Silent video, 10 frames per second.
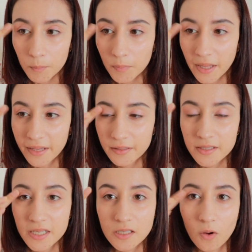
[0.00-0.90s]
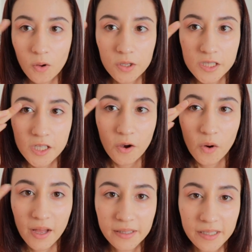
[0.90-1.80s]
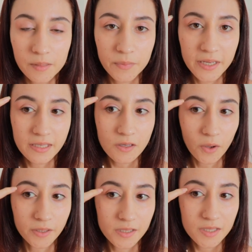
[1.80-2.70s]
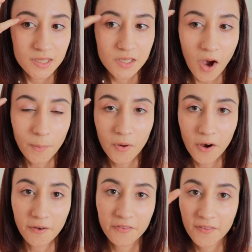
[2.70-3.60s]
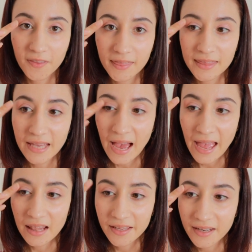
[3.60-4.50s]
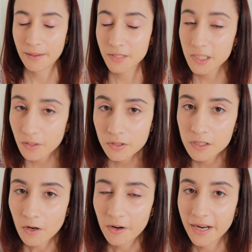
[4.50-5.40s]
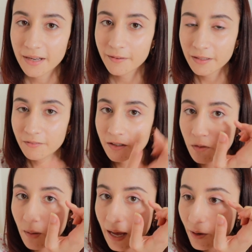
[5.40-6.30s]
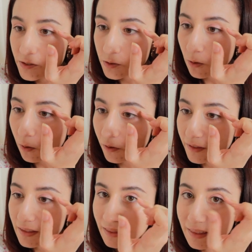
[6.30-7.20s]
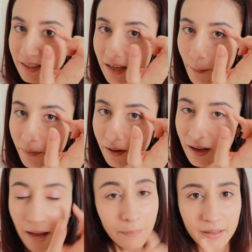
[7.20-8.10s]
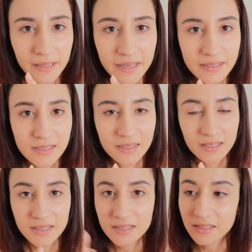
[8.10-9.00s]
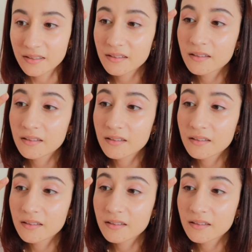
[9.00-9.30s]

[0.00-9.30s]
Blend it also a little bit on top of the eyelid. I'm so sorry, I don't even know how to call the upper lid, is it?